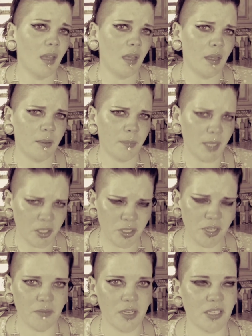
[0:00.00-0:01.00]
Make sure you
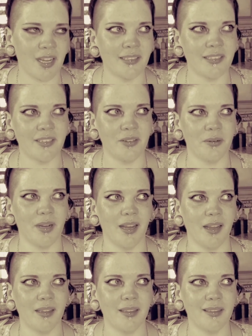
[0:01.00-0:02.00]
reach out
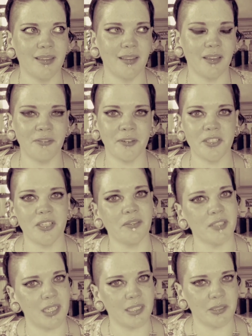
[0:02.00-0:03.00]
to the friends you haven't
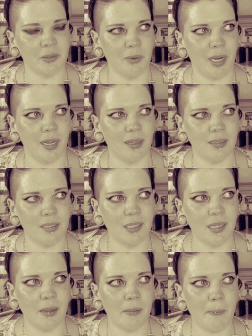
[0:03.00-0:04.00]
talked to in a while,
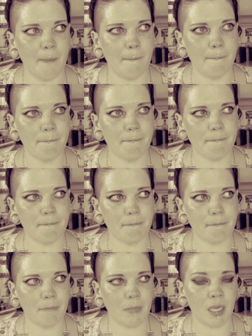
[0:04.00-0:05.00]

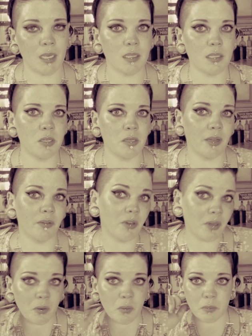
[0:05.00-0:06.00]
because you never
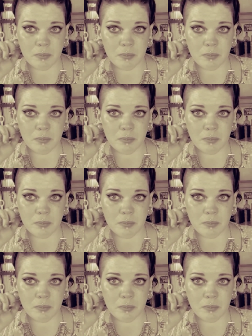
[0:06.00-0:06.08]
know